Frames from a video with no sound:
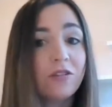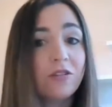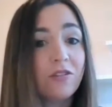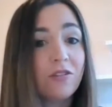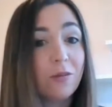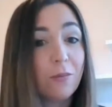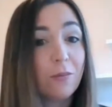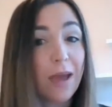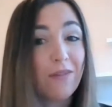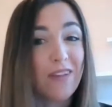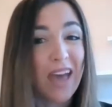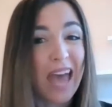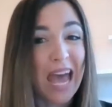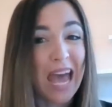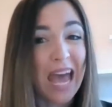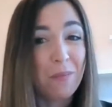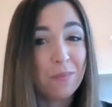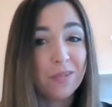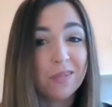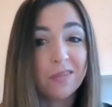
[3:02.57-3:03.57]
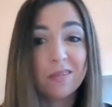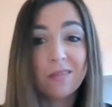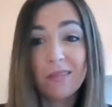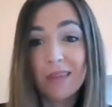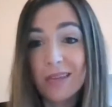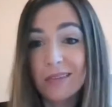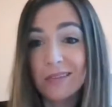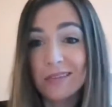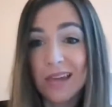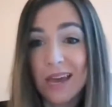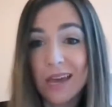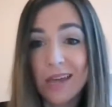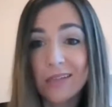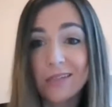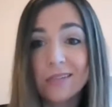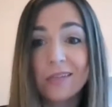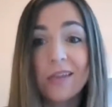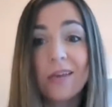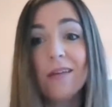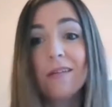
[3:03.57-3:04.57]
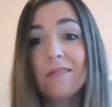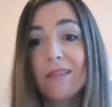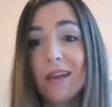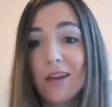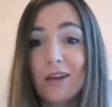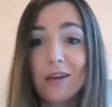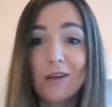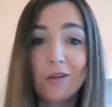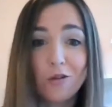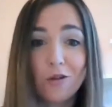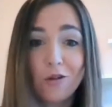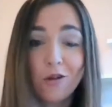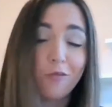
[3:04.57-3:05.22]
Most of them have apps these days that are,